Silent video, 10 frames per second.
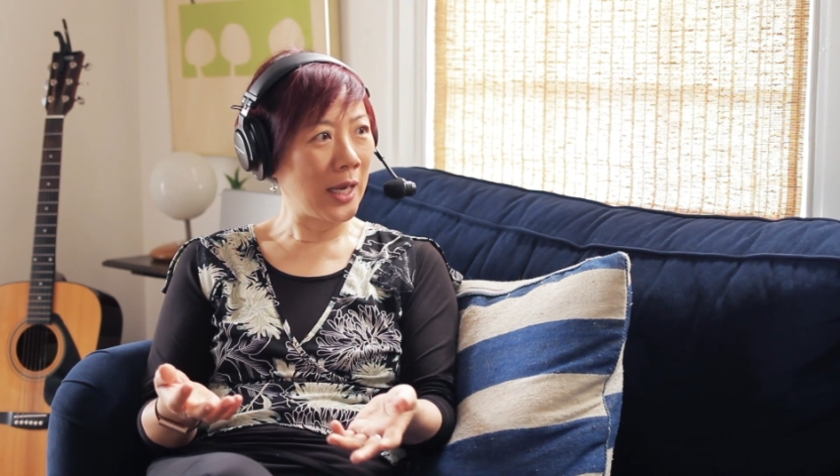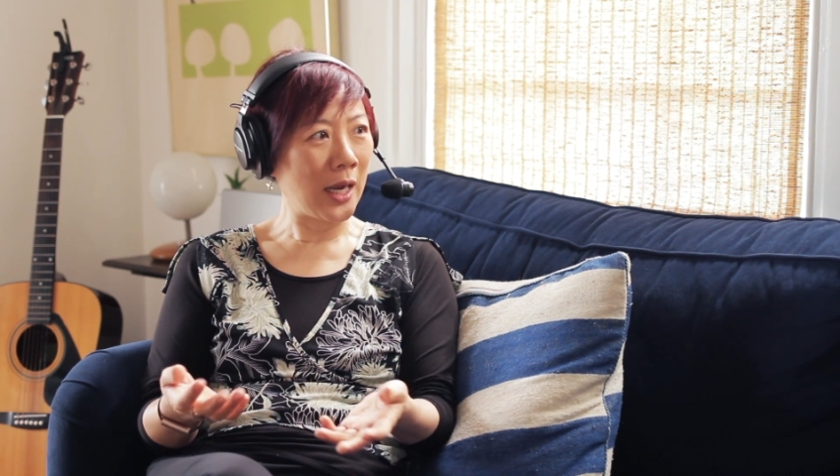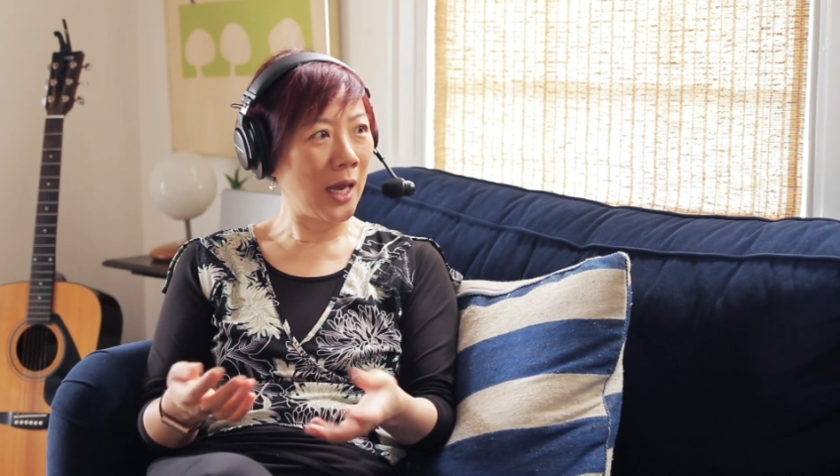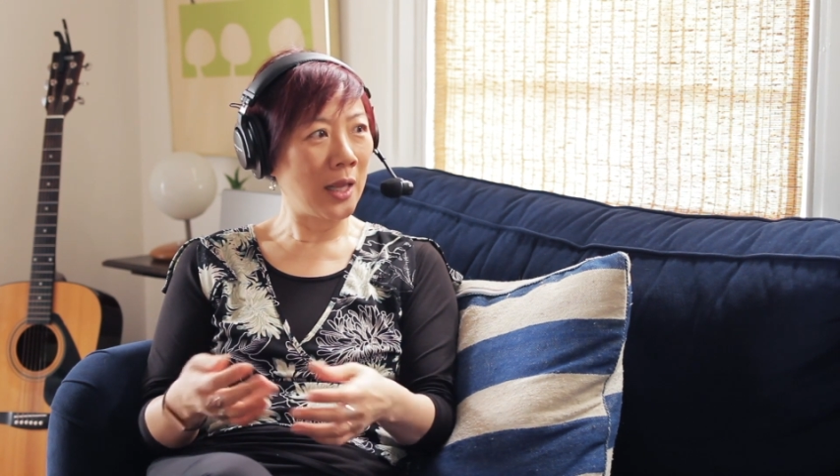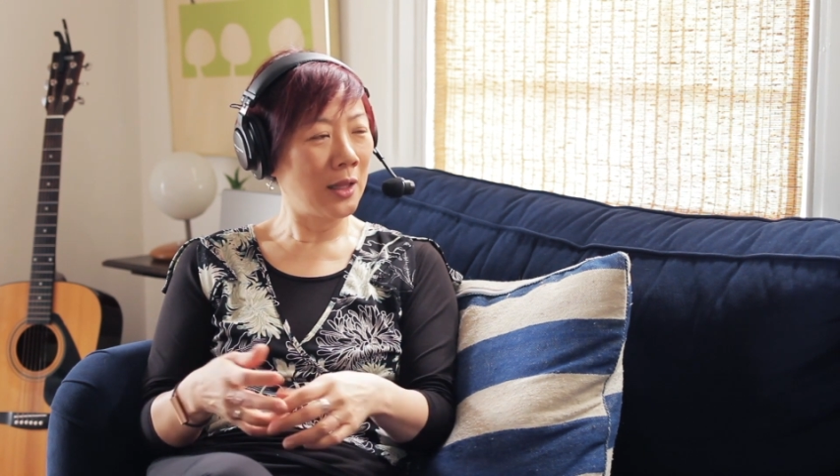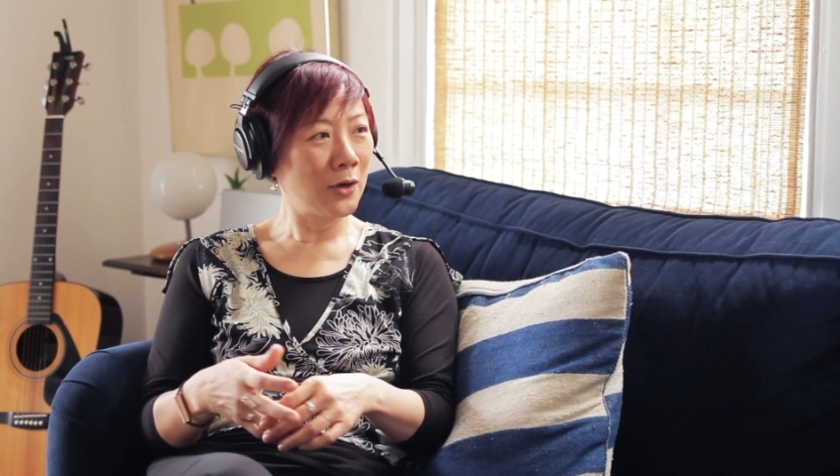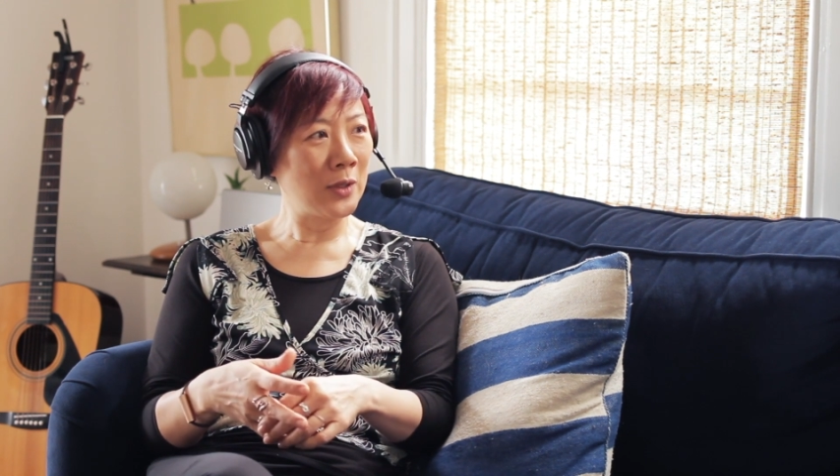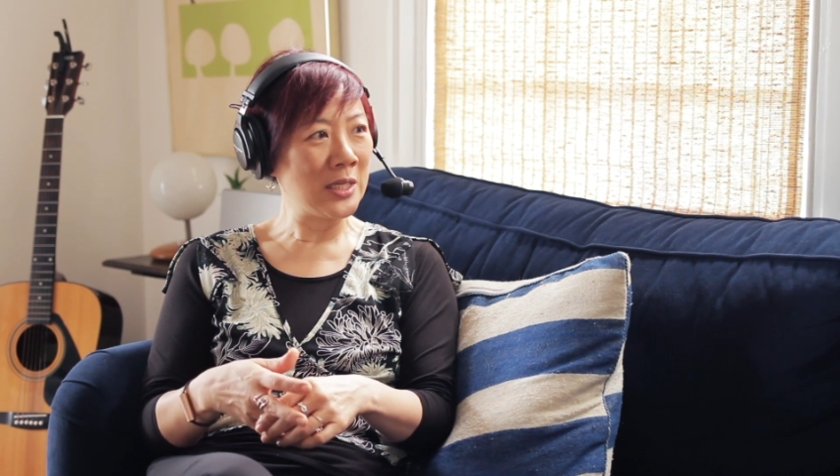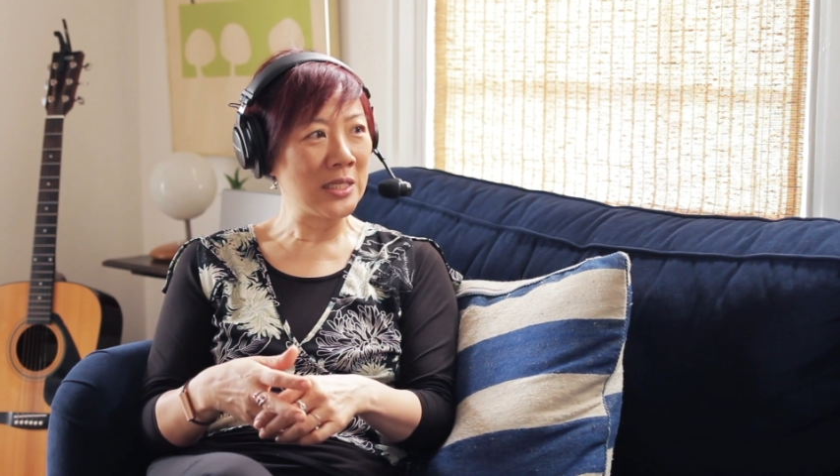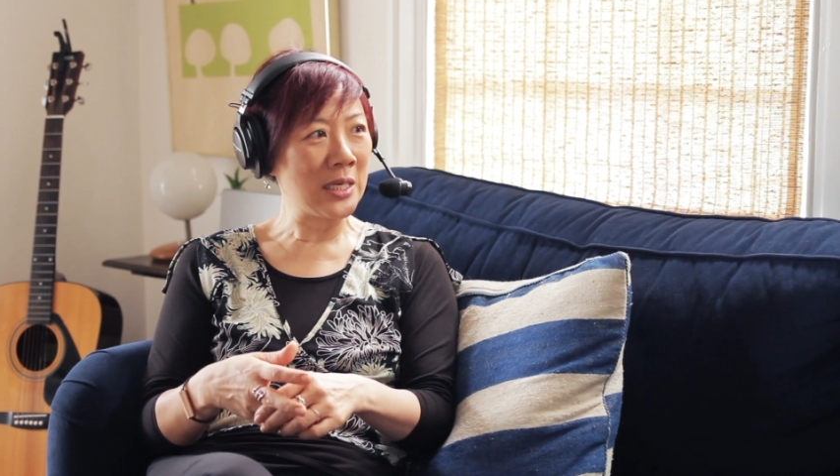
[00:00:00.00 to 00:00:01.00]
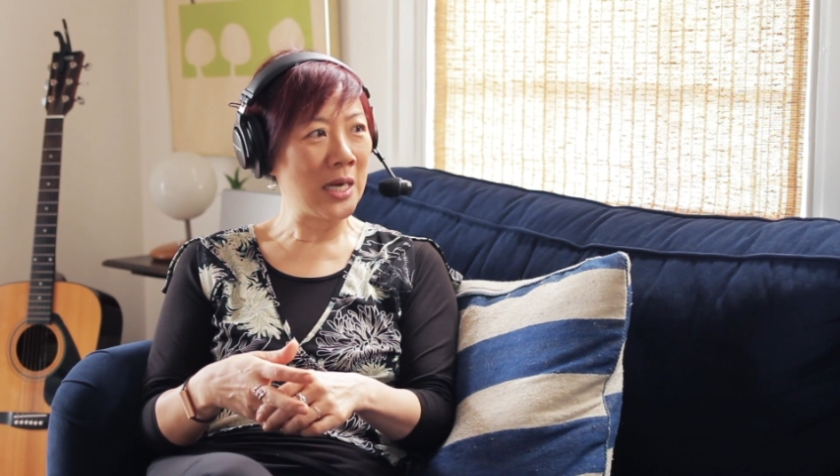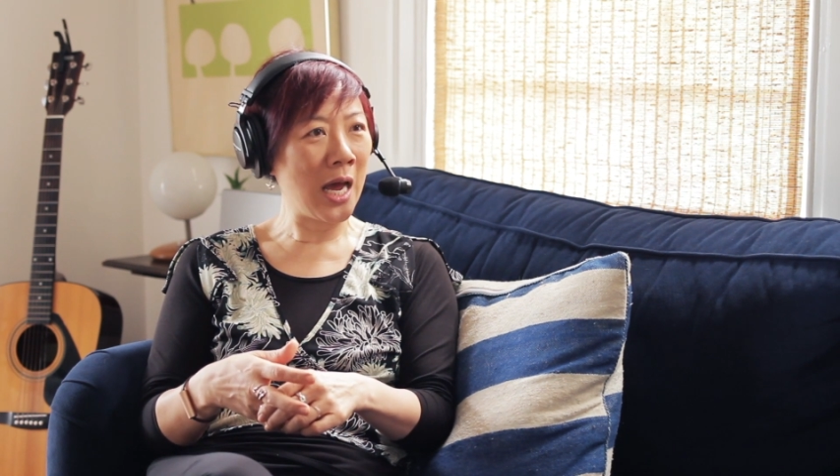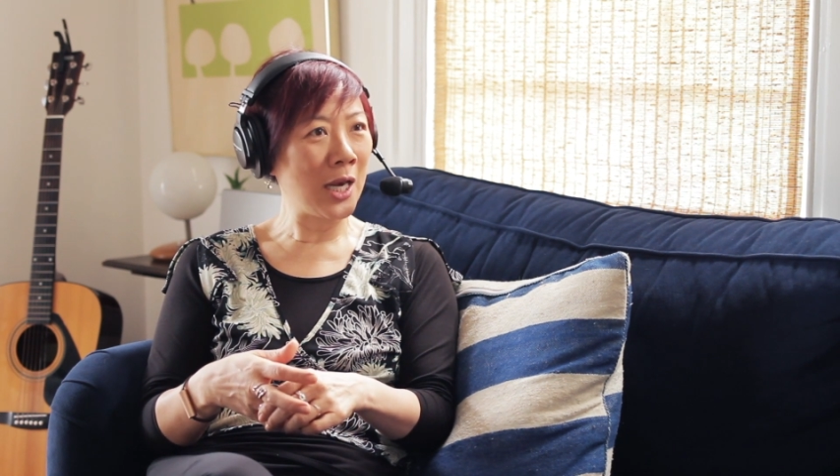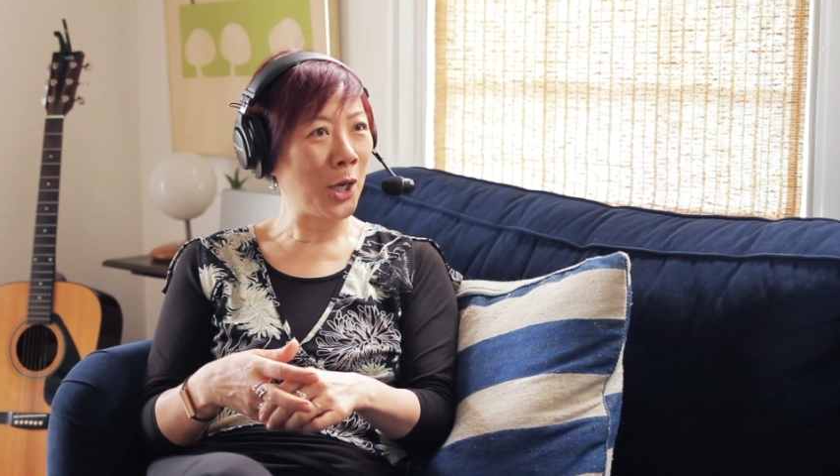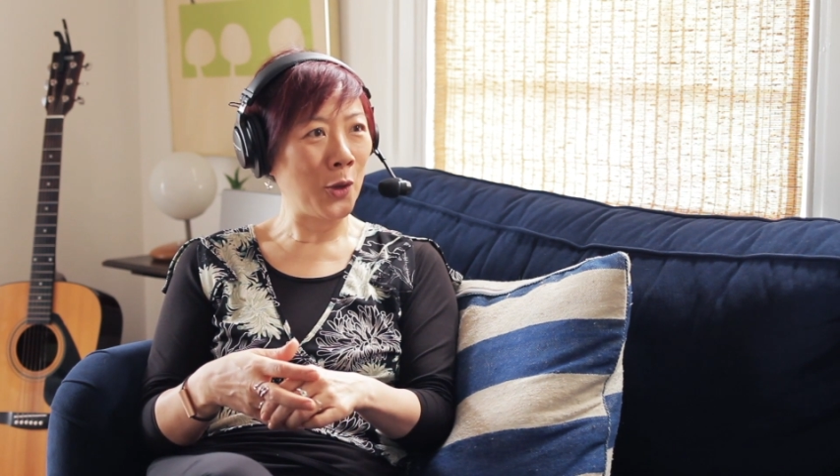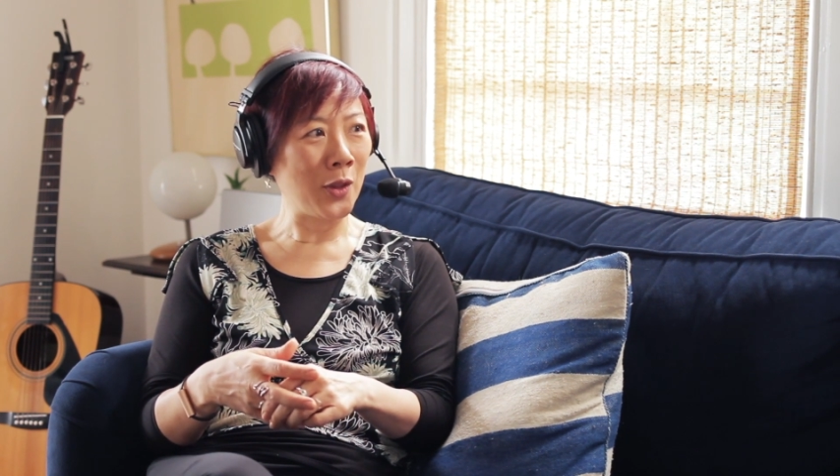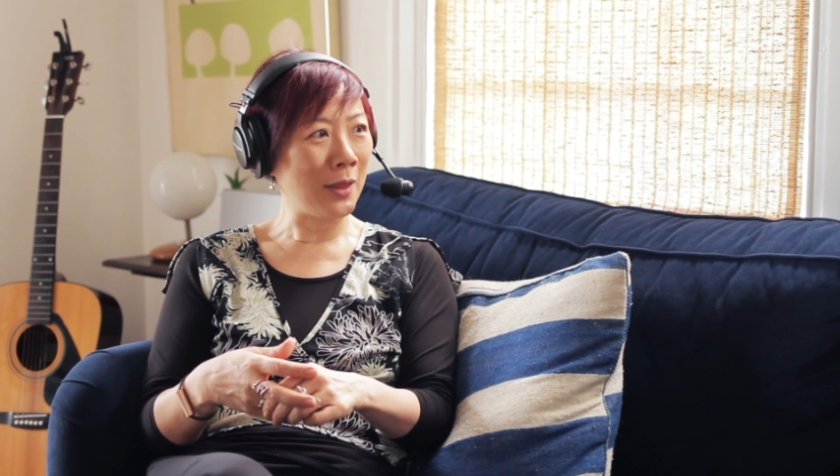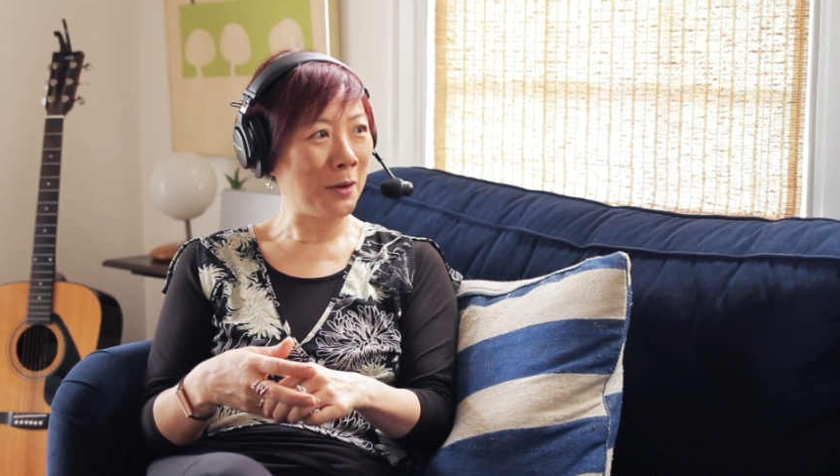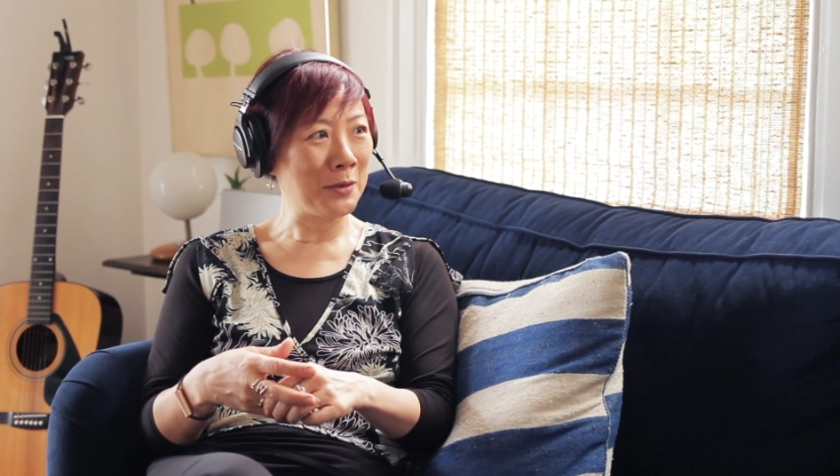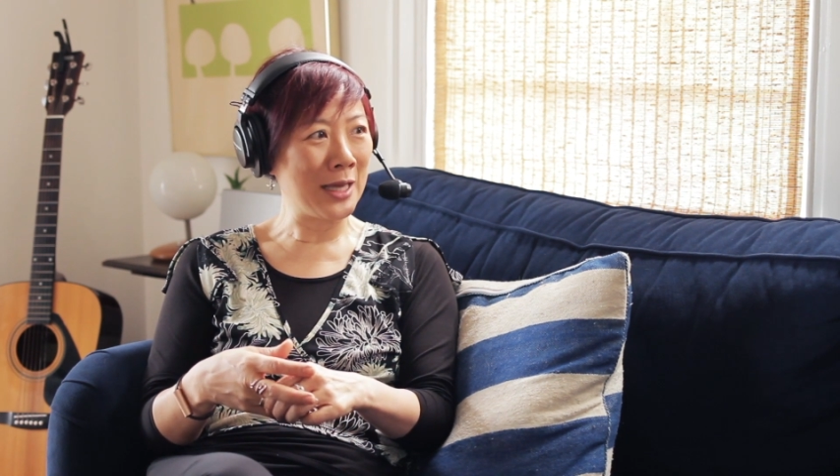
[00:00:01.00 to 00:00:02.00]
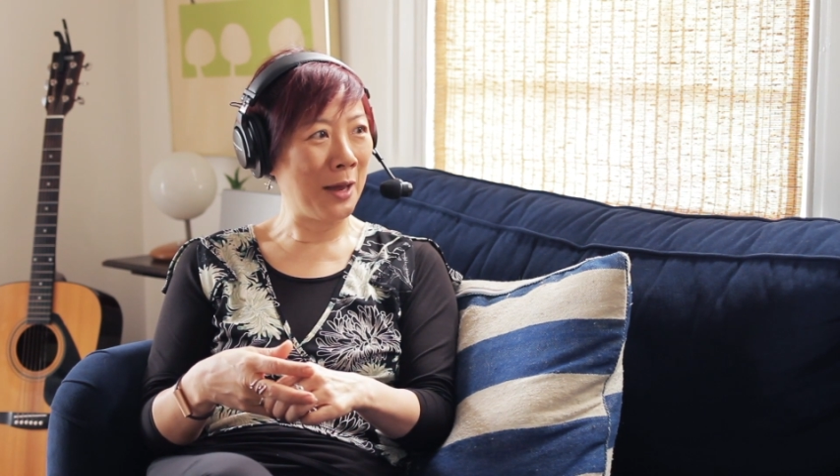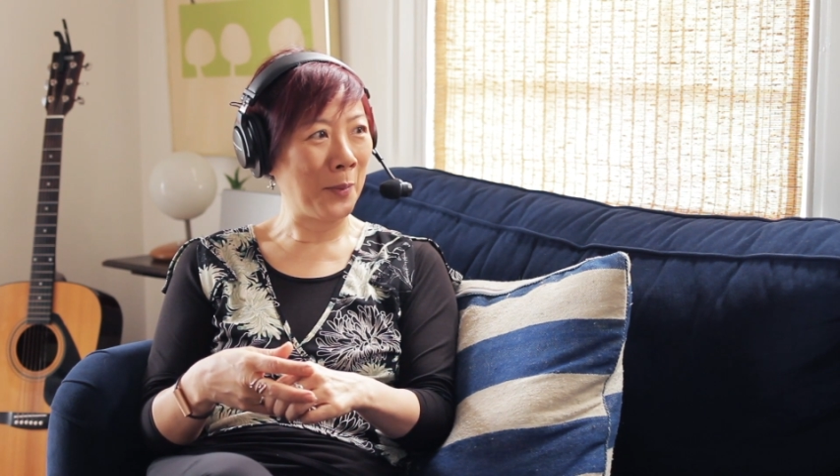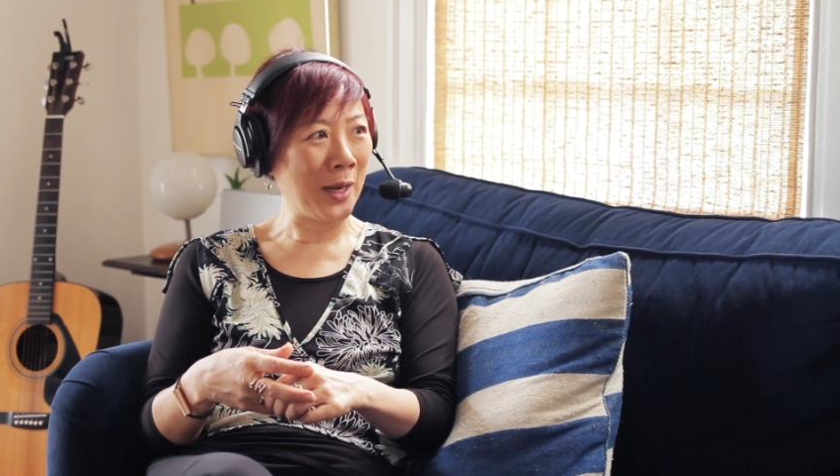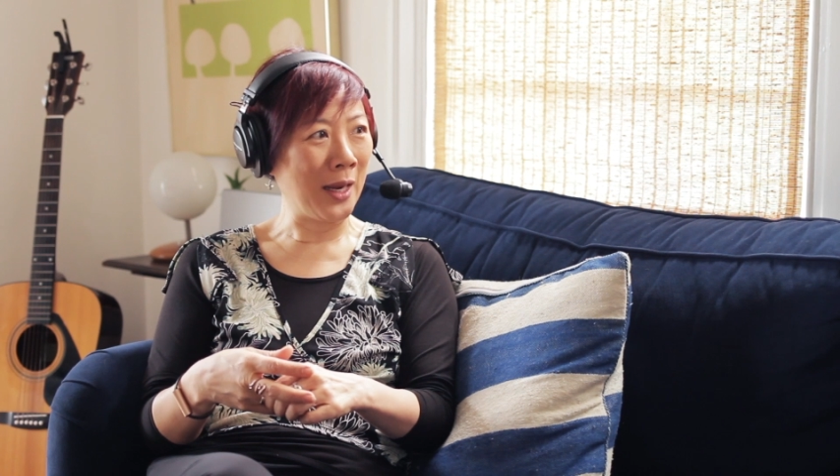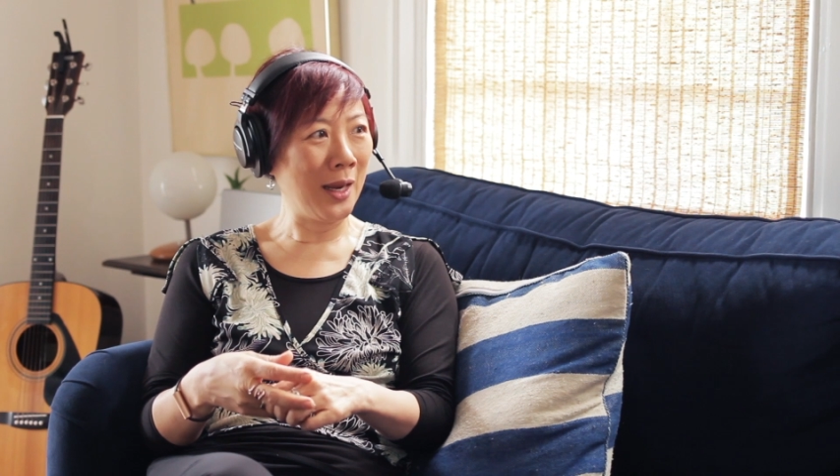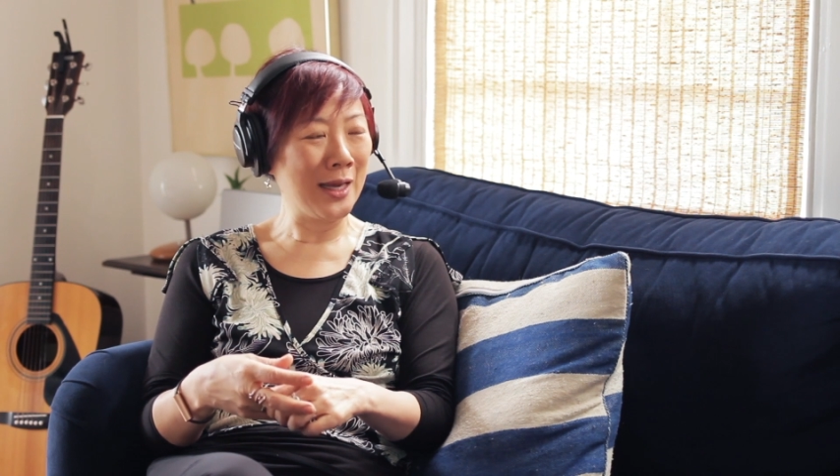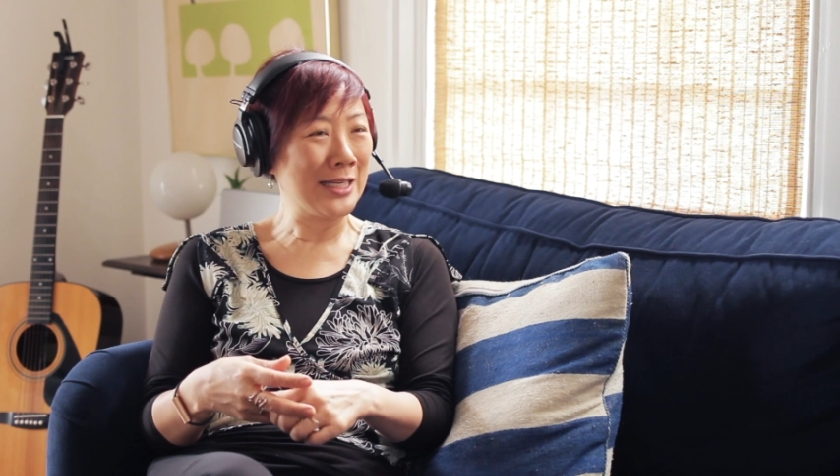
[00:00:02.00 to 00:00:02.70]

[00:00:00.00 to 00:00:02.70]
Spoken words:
Like, I literally did not know that was happening.